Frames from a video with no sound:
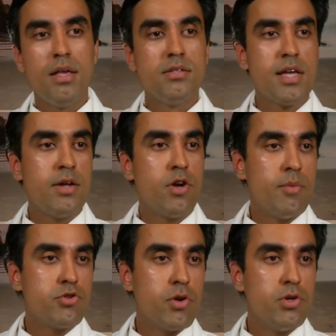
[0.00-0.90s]

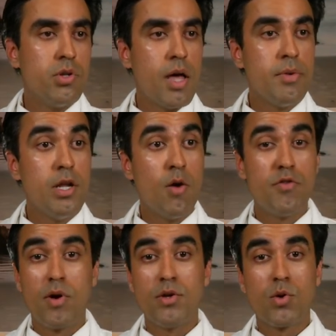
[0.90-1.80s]
Sandra, I'm sure you'll let me know
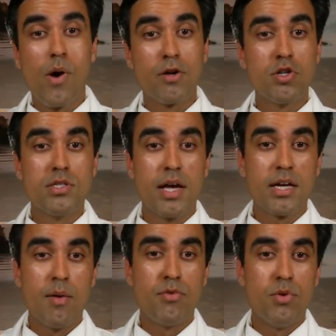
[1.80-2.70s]
if there are other questions
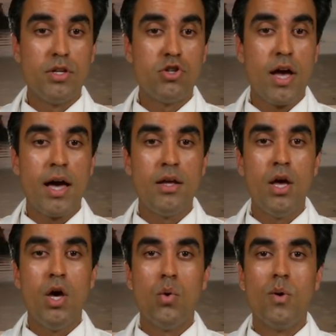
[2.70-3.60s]
that come through the chat.
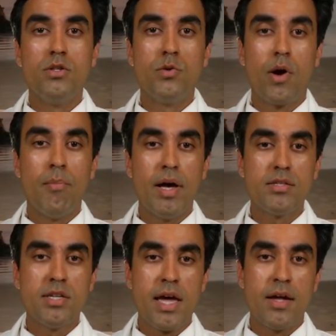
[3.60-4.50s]
We'll do our
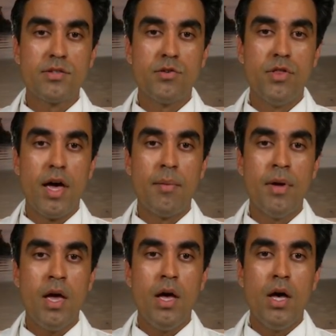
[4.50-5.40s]
best to answer them.